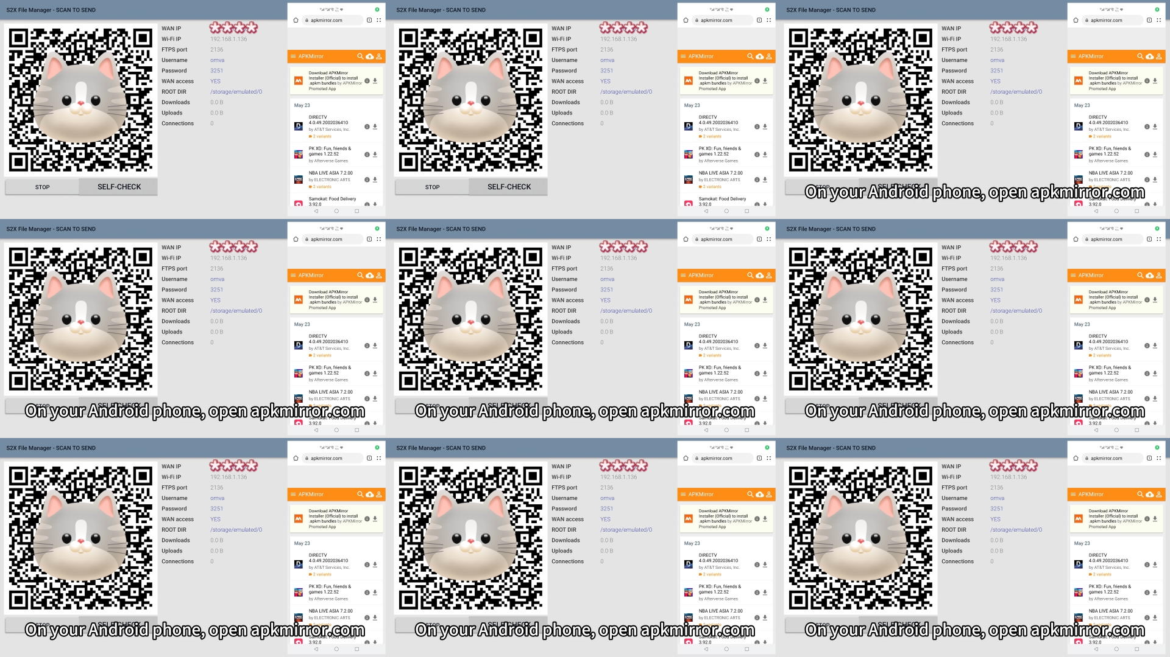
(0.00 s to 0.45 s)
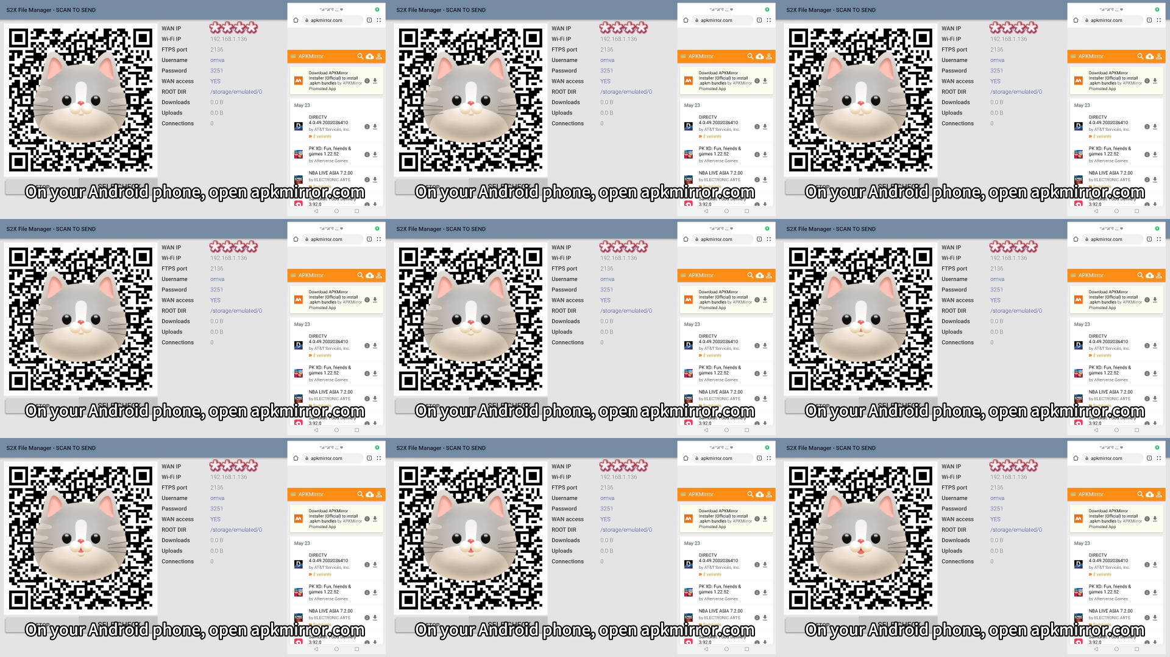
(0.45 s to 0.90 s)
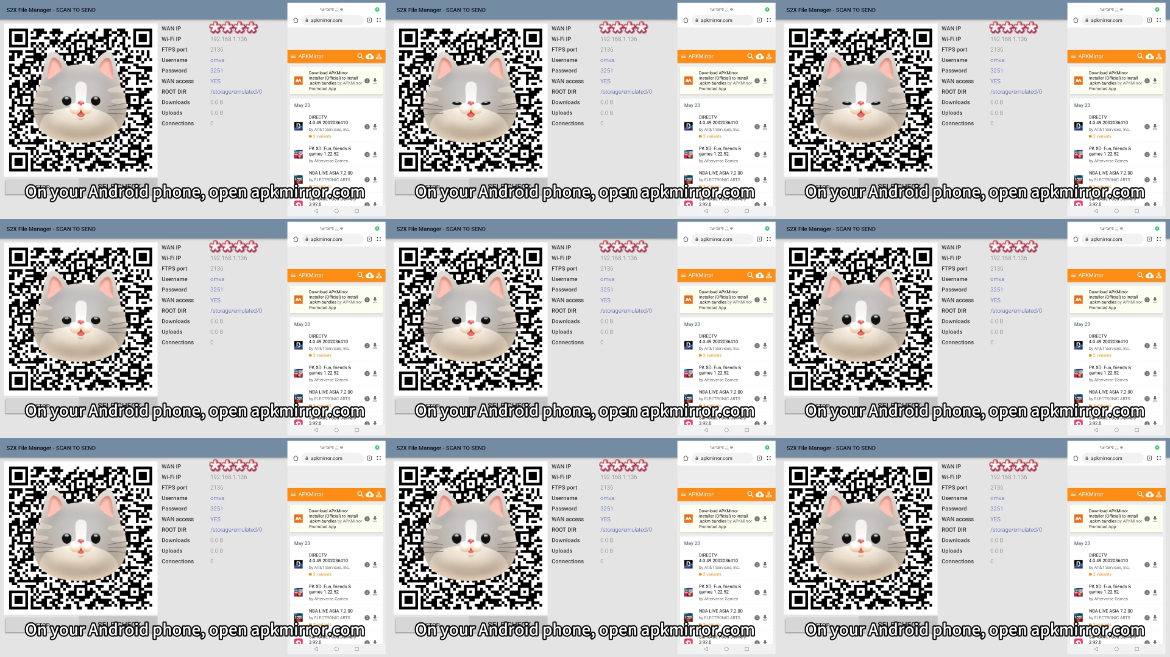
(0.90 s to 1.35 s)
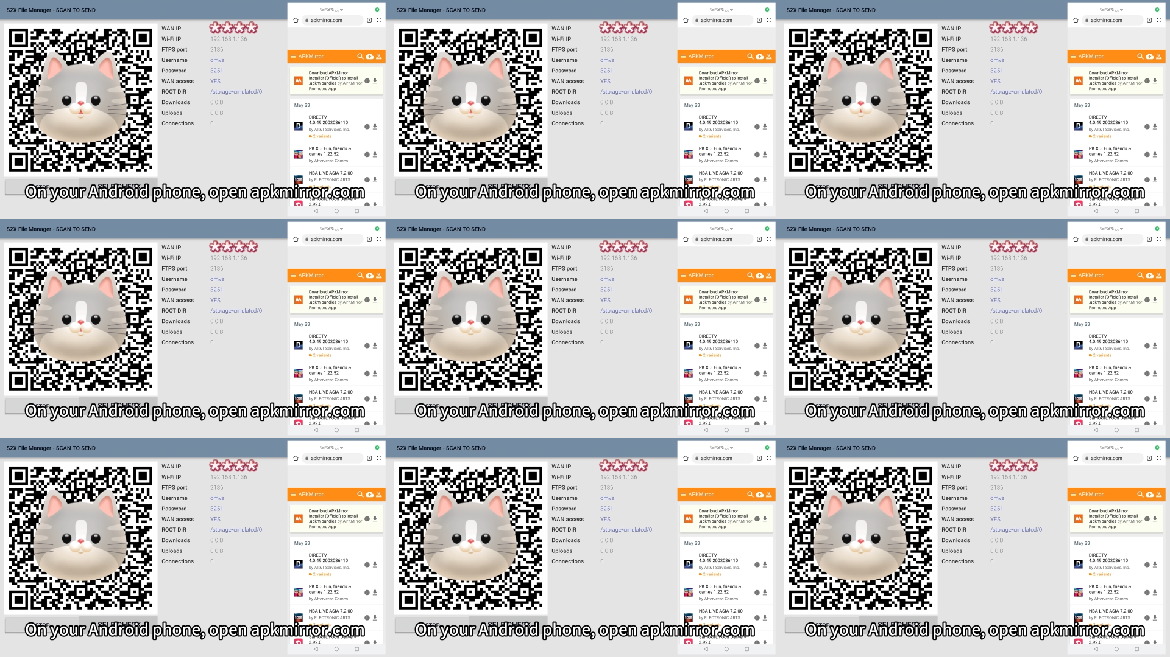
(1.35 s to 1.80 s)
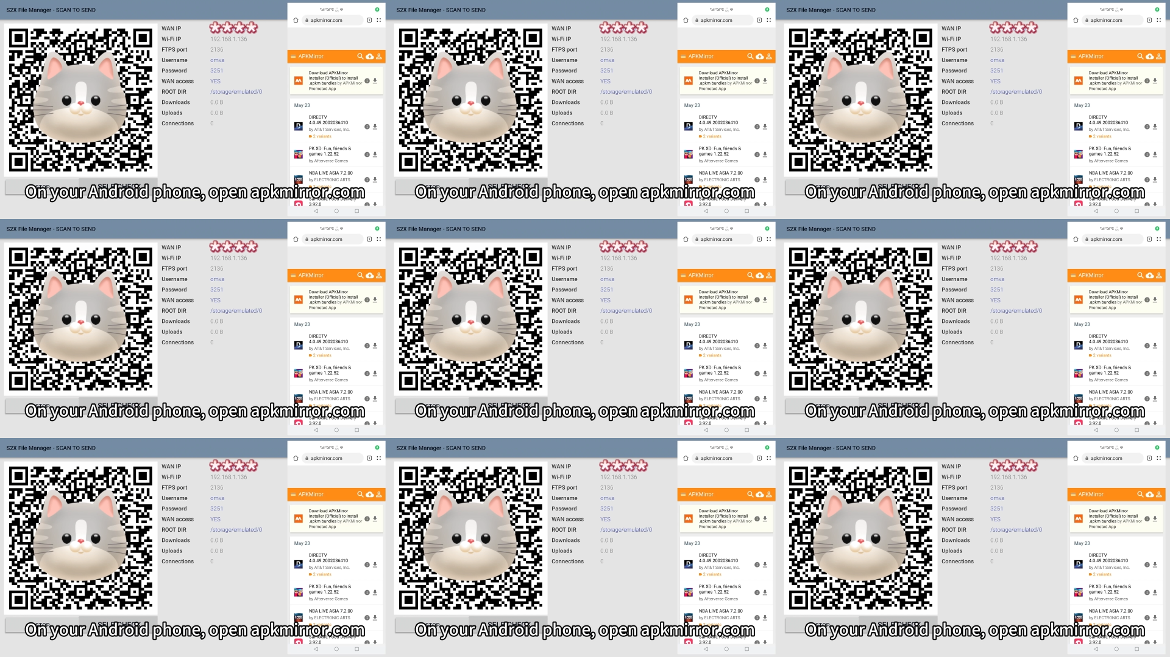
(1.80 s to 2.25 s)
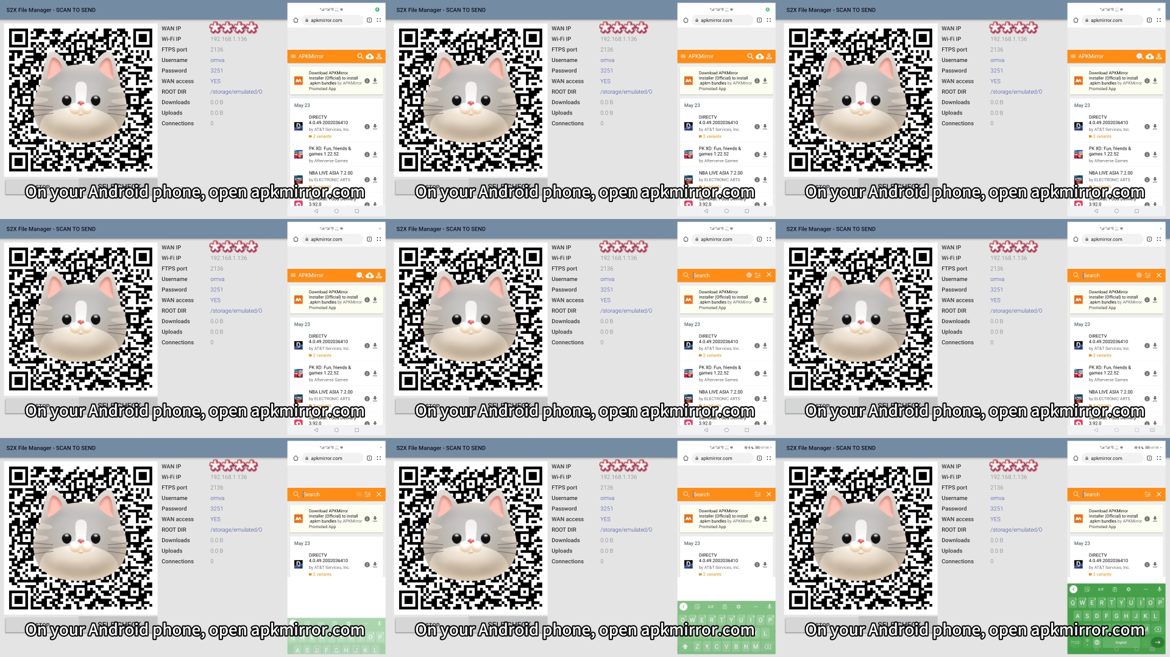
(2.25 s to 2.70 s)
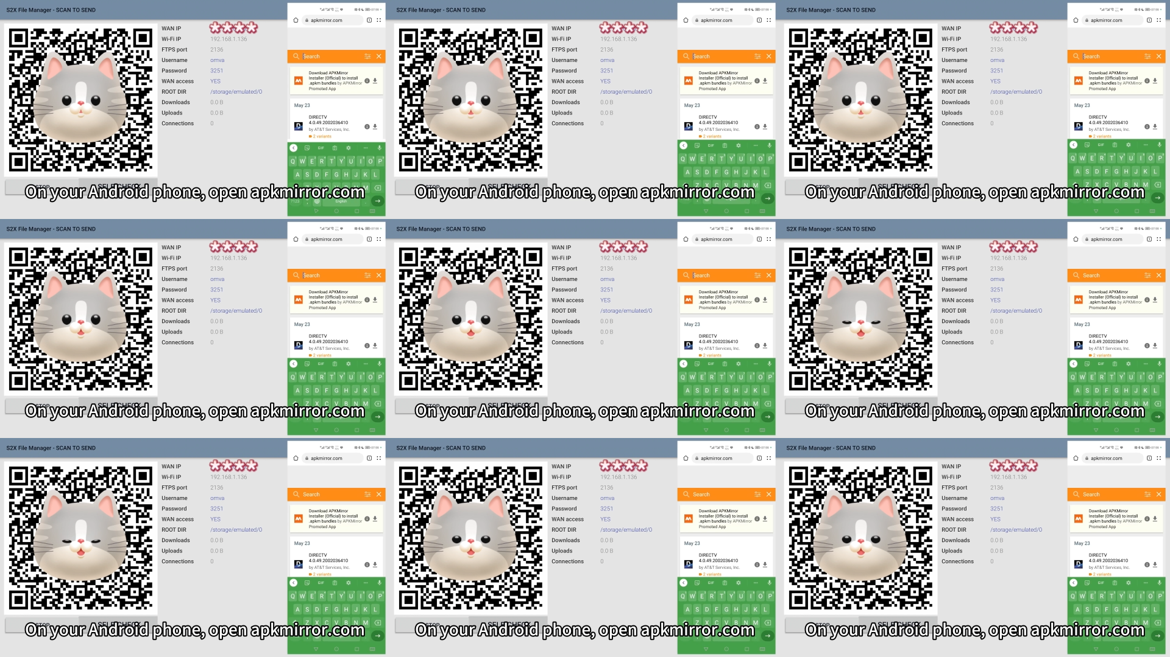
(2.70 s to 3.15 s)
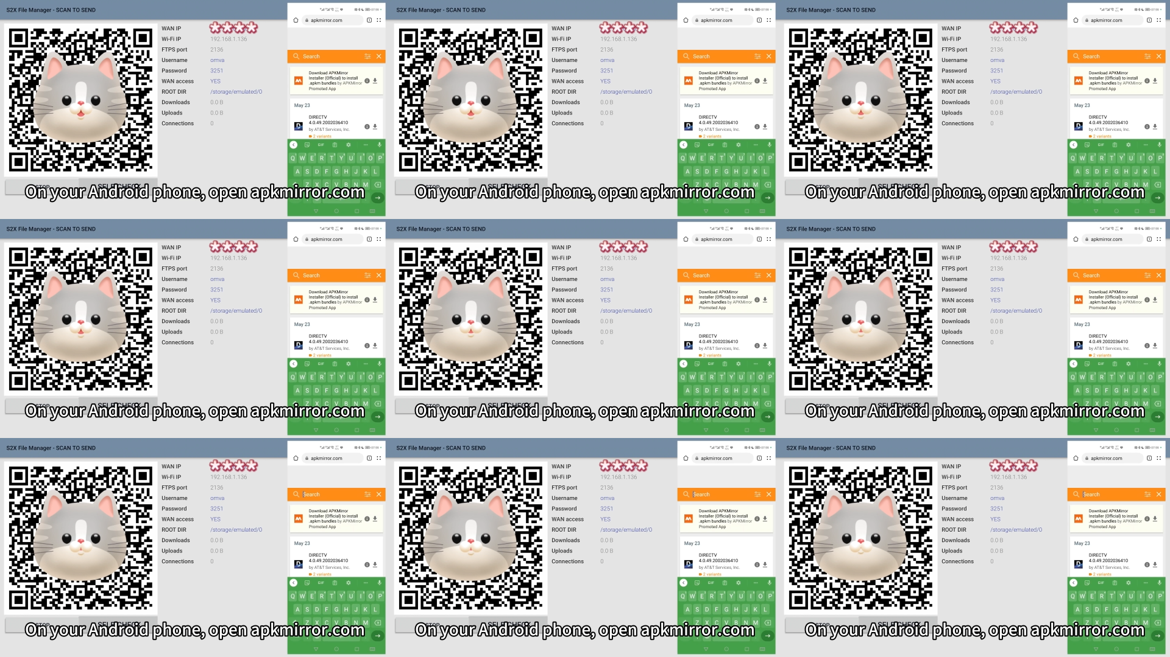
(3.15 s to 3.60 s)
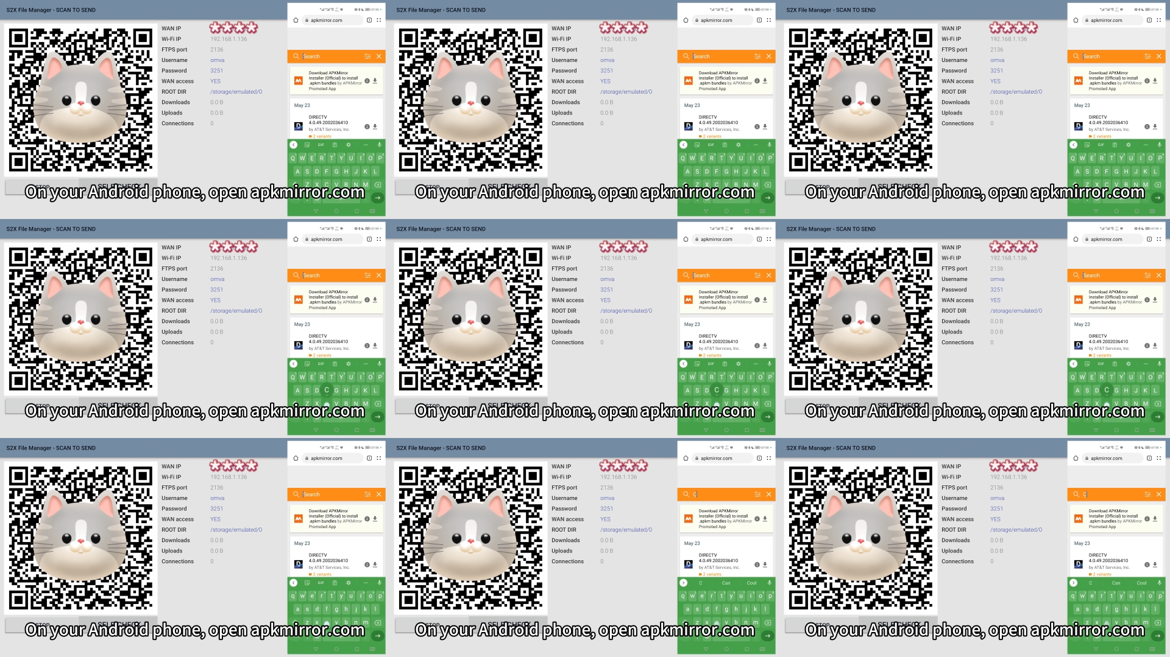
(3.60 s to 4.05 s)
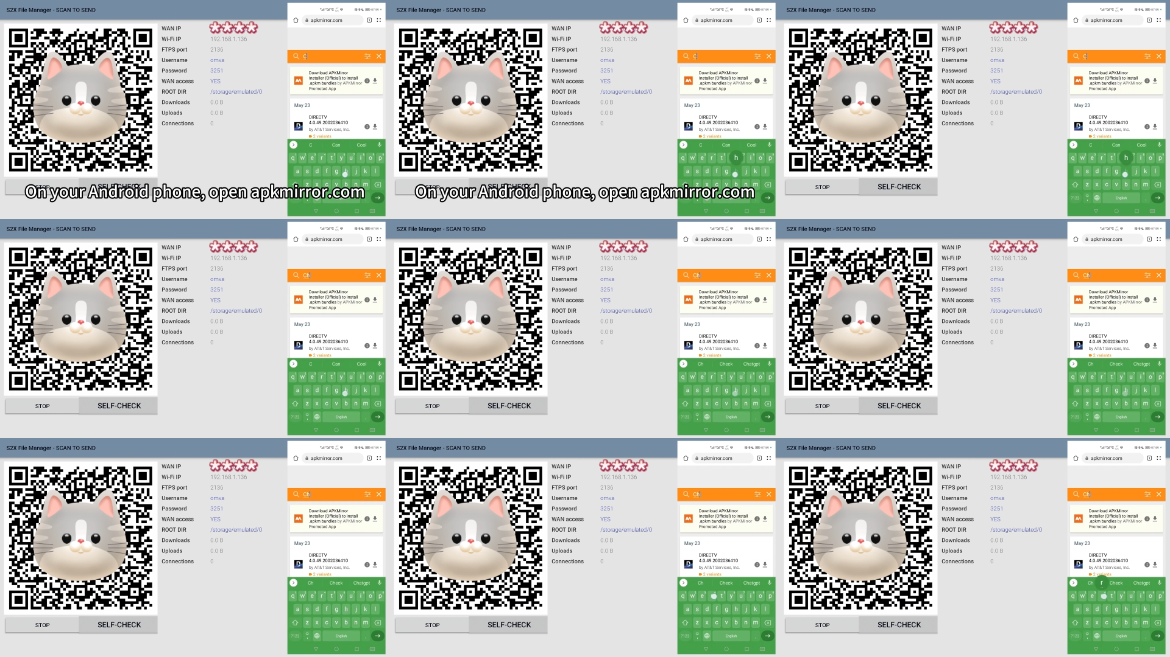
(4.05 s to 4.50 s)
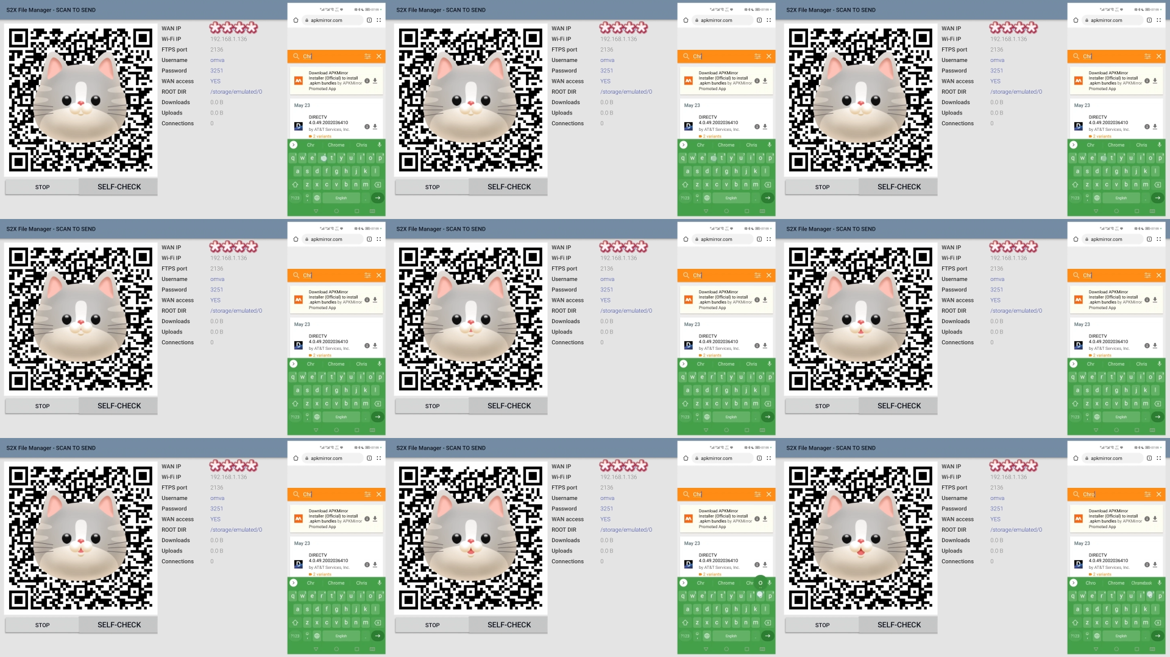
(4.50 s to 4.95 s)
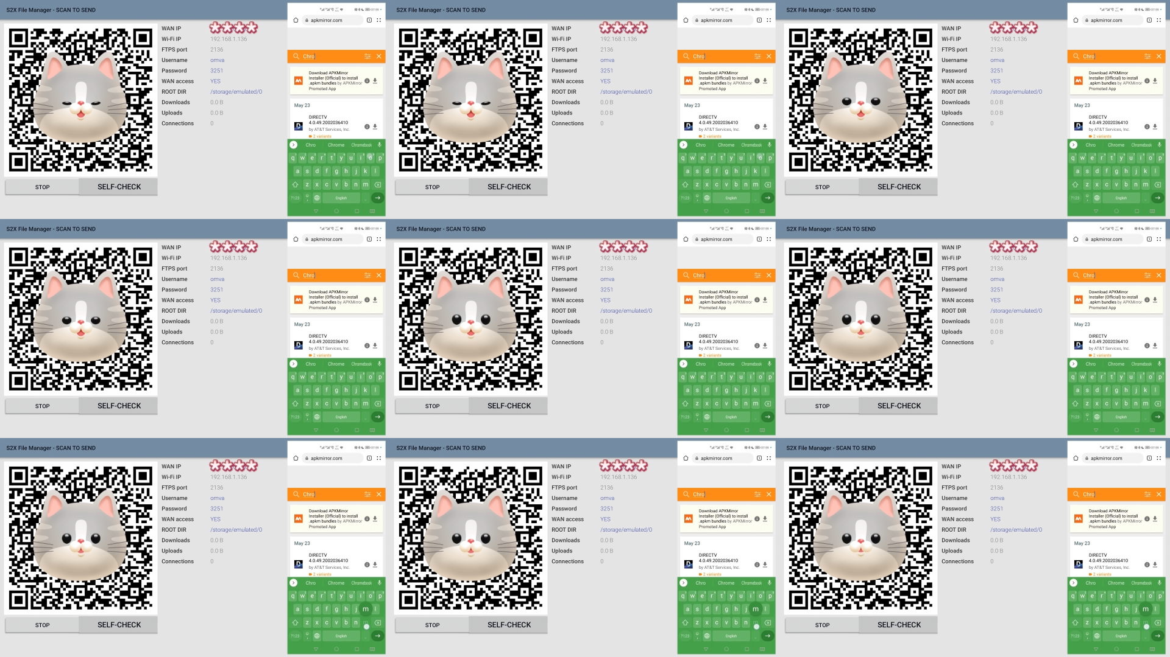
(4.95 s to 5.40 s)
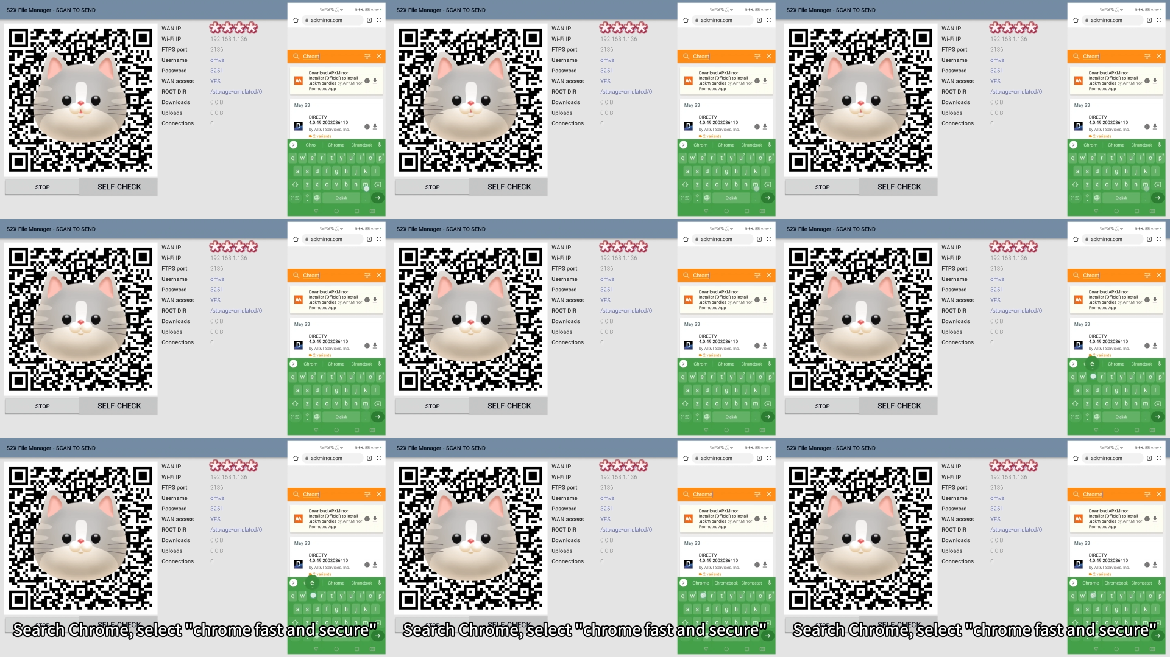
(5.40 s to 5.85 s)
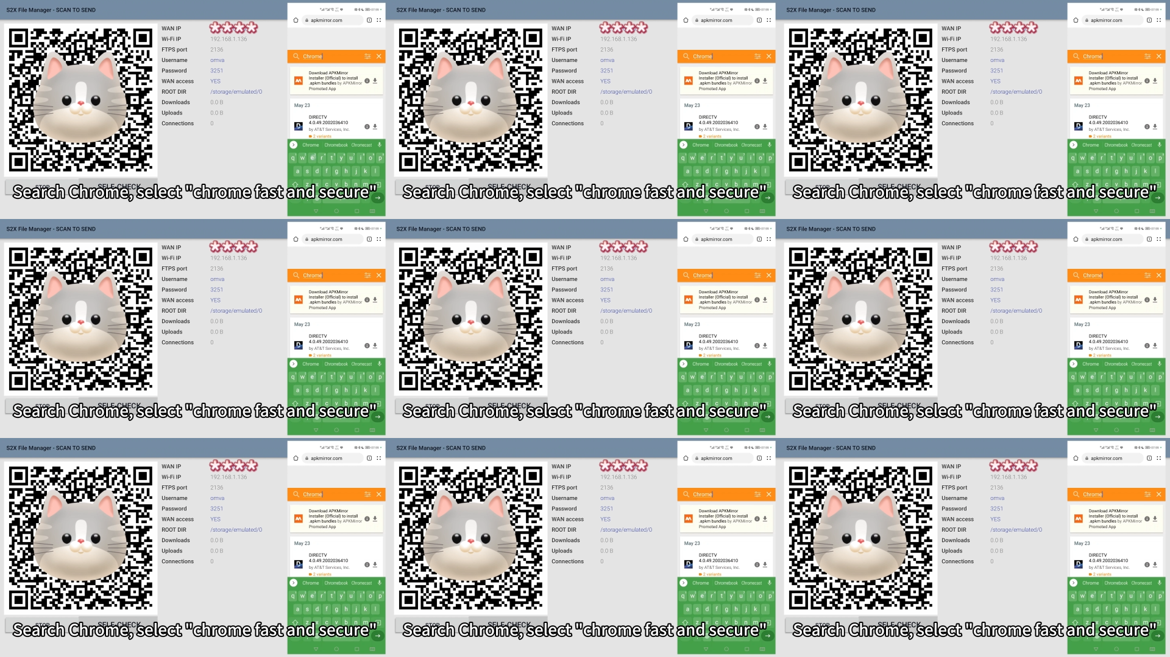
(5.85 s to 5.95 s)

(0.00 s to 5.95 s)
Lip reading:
Nobody's mouth can be seen.